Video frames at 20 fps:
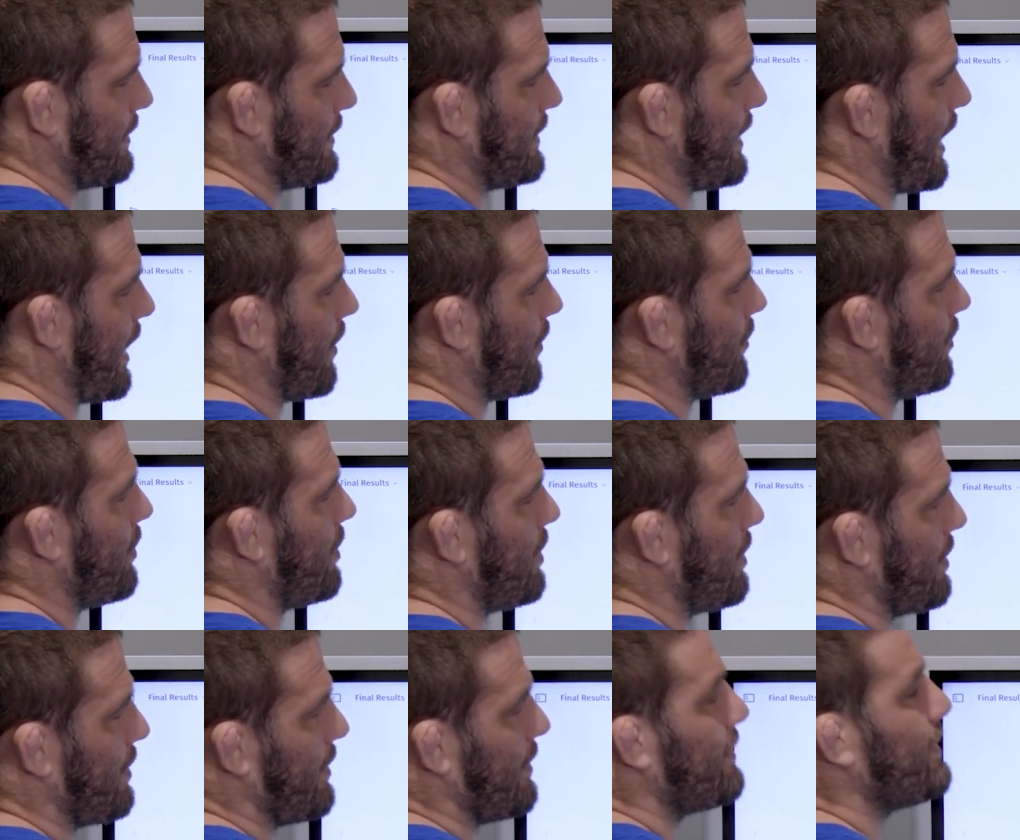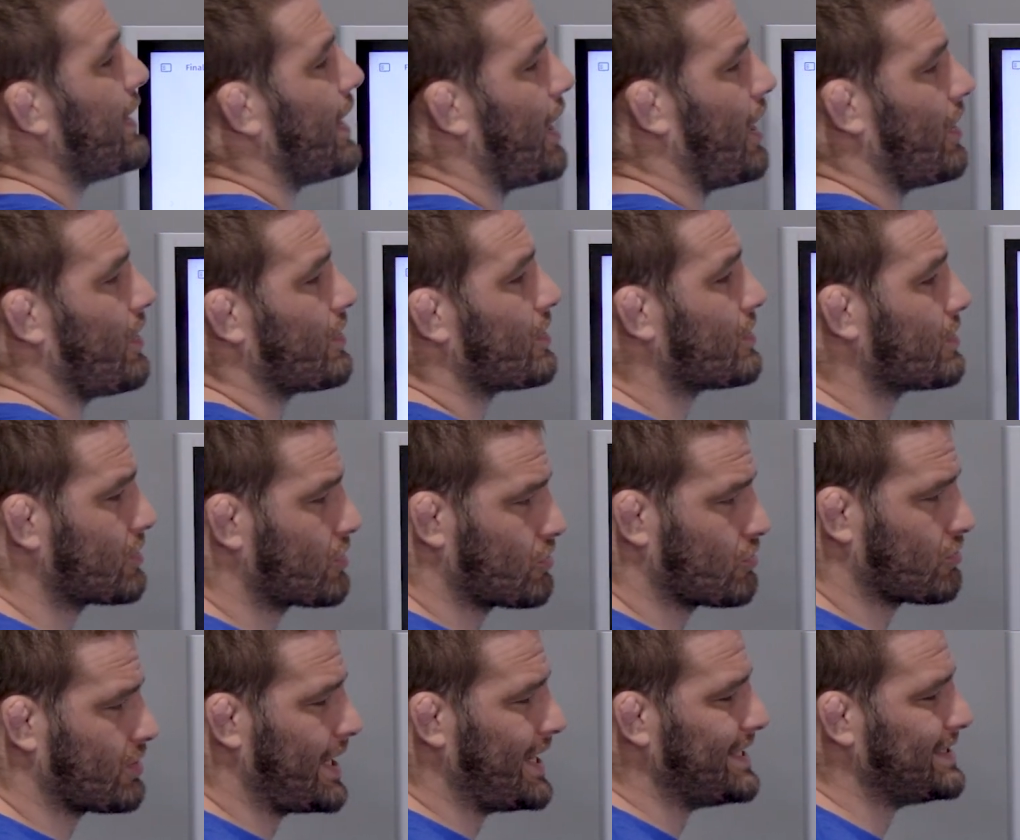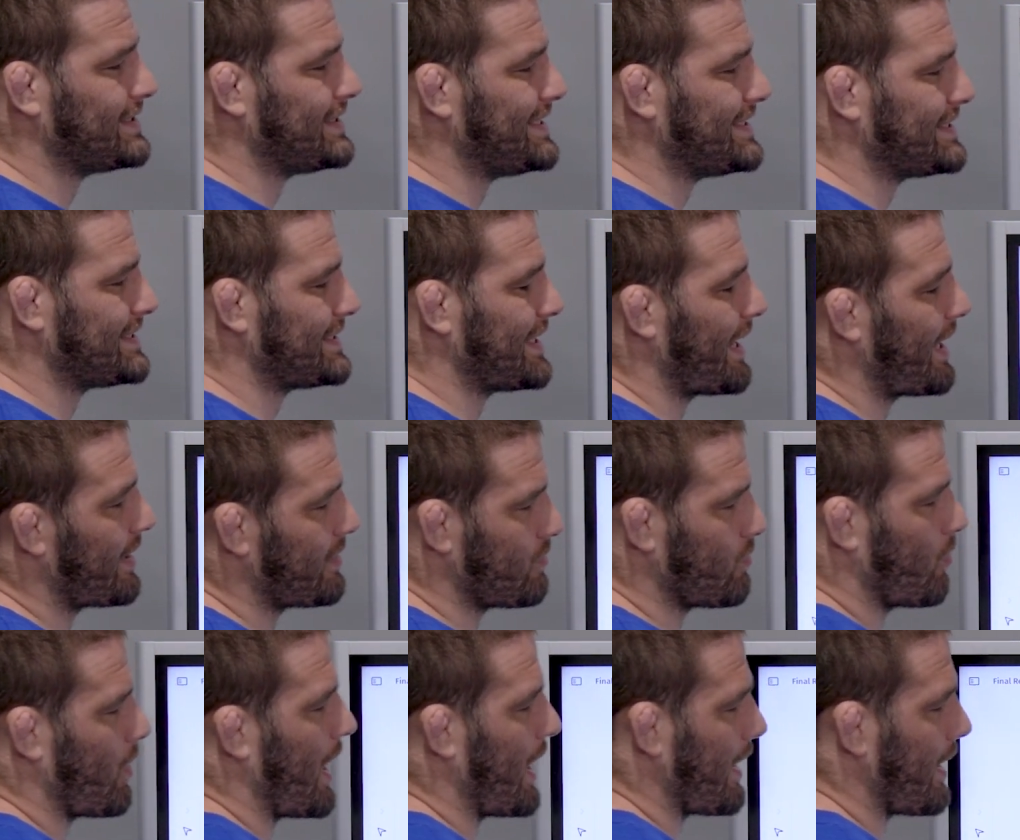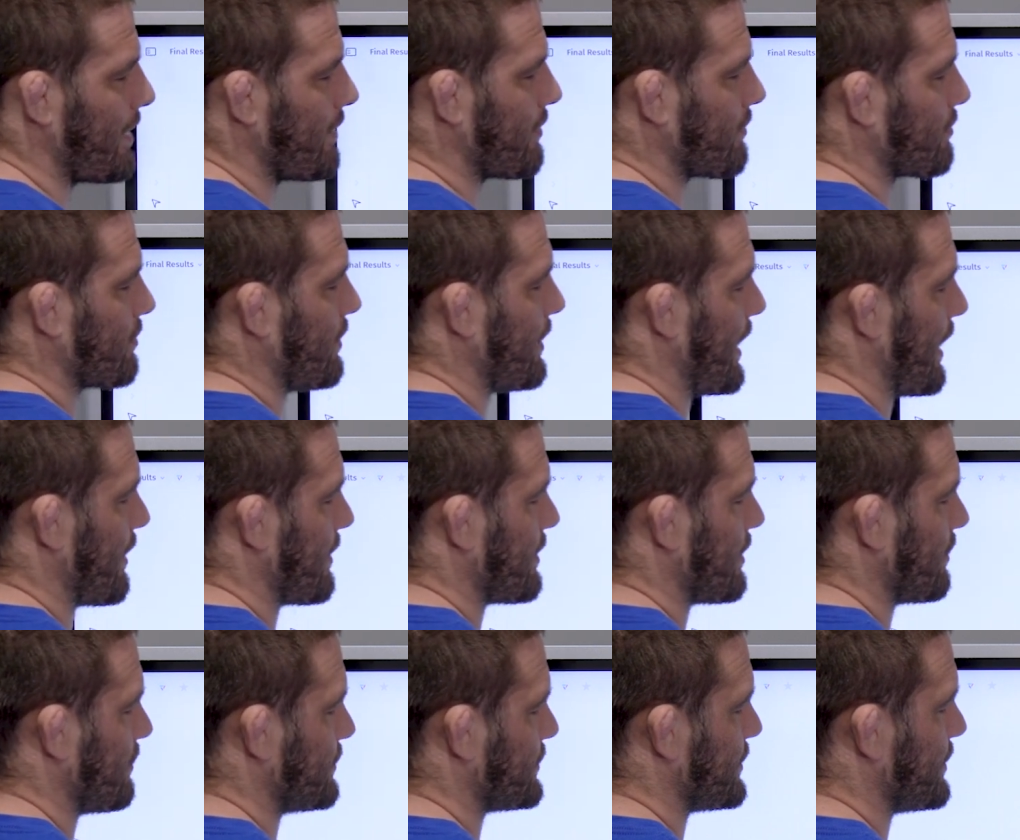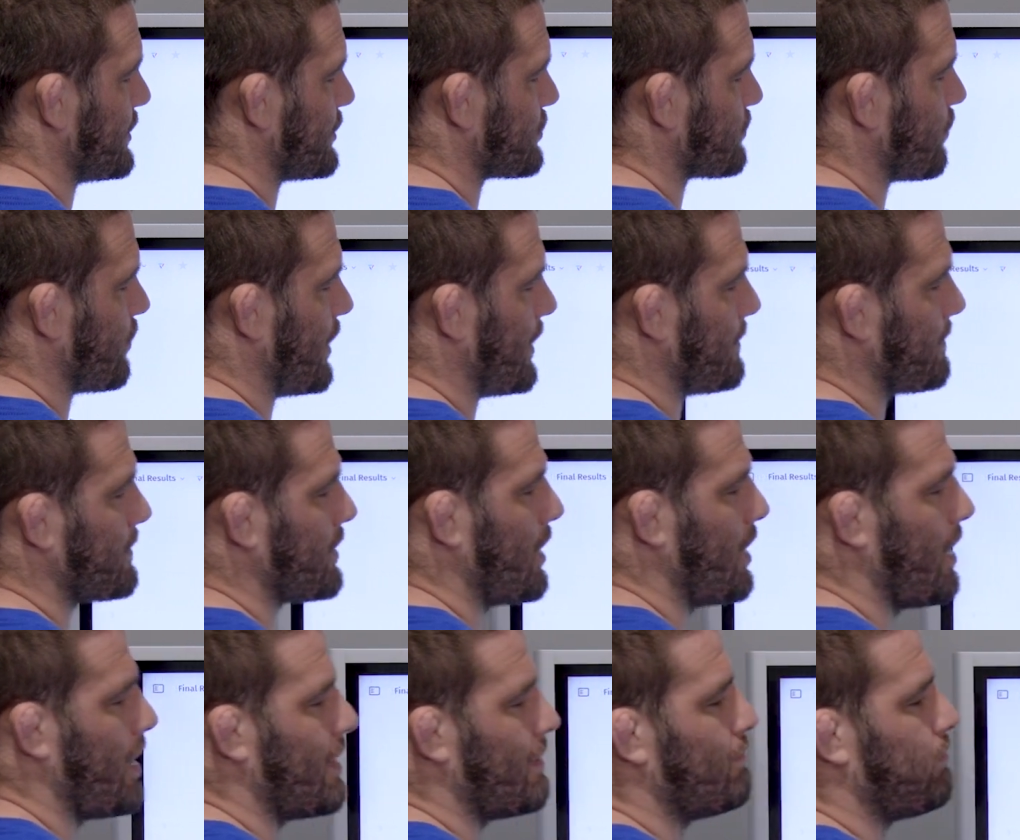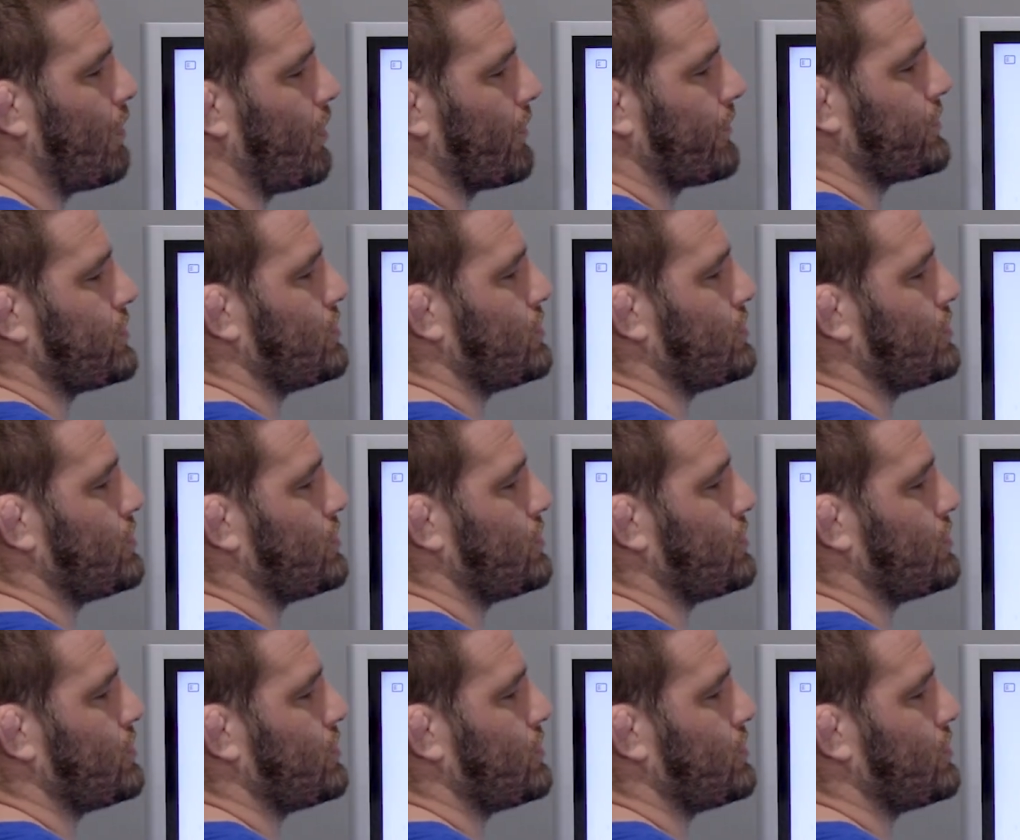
Now, the other crazy stat and why I threw it out here was this one. Both